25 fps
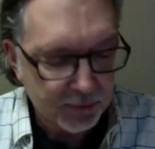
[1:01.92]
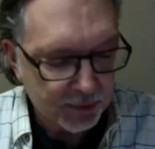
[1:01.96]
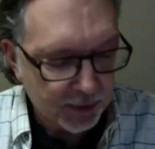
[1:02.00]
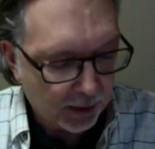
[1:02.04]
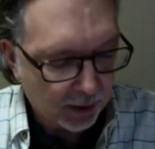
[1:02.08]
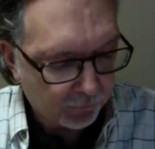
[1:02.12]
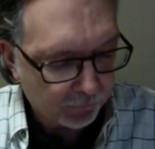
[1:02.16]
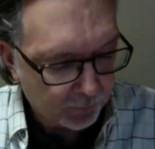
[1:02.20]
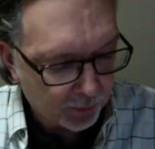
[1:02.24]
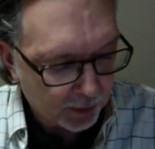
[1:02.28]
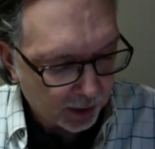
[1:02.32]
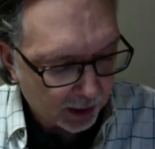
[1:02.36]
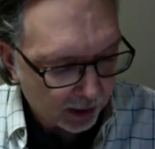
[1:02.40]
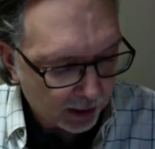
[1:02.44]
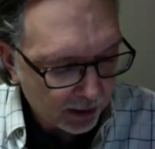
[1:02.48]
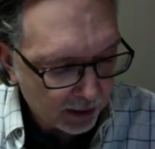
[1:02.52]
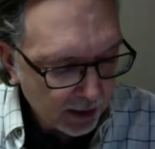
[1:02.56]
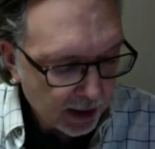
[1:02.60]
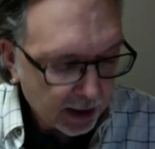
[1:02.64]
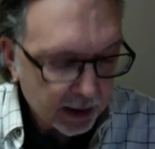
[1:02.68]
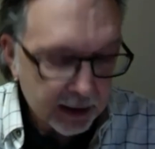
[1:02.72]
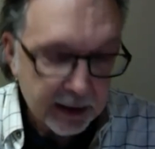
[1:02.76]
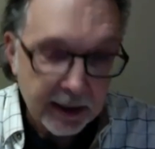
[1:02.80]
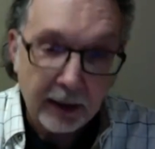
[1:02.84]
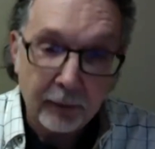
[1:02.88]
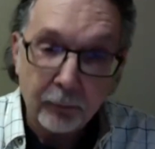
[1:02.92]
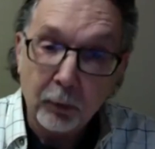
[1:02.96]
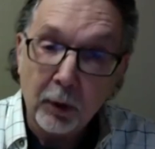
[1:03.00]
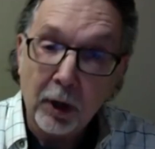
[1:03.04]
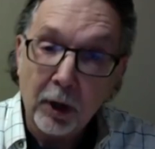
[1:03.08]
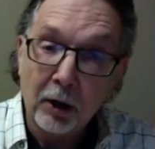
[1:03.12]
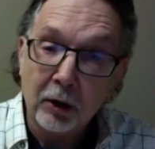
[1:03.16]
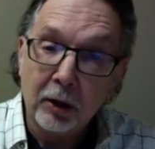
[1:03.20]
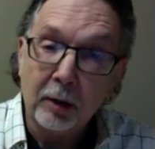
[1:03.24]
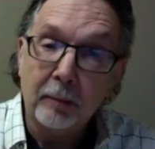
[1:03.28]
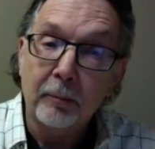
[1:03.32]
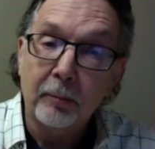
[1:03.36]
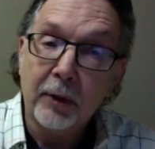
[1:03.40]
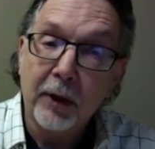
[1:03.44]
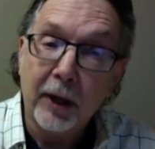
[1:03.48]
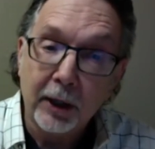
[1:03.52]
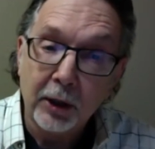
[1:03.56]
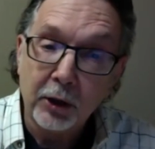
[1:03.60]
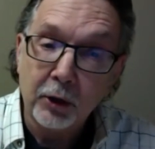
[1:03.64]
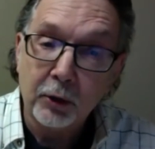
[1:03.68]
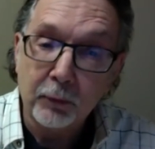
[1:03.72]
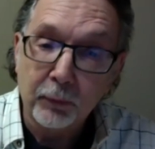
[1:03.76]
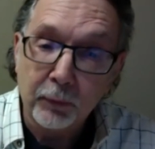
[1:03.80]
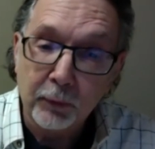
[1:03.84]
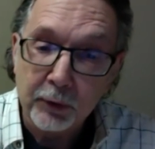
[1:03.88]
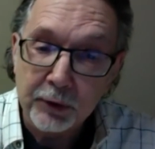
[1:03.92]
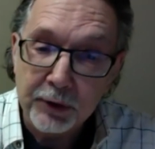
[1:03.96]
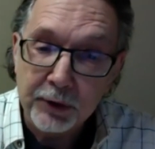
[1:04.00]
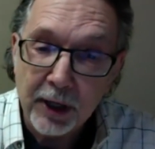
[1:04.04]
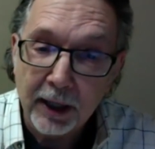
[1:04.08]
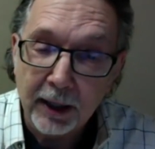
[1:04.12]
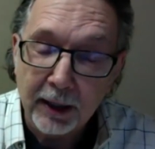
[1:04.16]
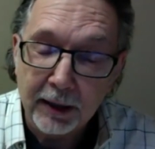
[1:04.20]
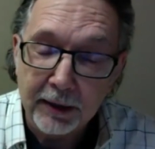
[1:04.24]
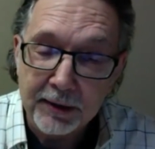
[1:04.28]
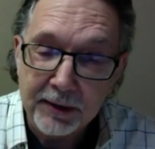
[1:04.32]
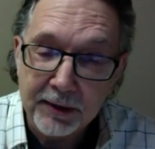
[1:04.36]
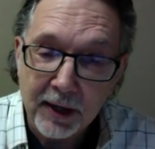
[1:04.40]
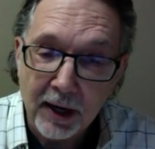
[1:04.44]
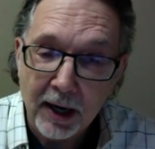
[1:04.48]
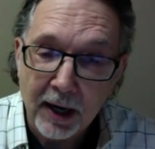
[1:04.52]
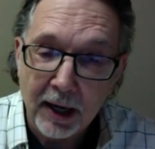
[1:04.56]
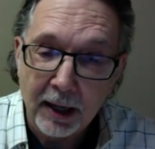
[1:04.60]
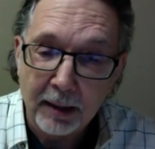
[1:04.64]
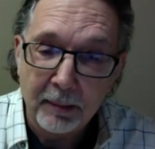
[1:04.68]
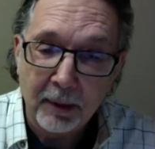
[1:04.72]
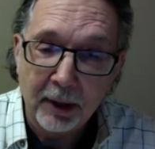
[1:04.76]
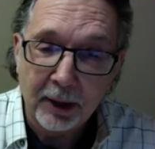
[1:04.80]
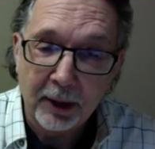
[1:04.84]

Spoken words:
stuff there. Dave, welcome. Thank you for taking time.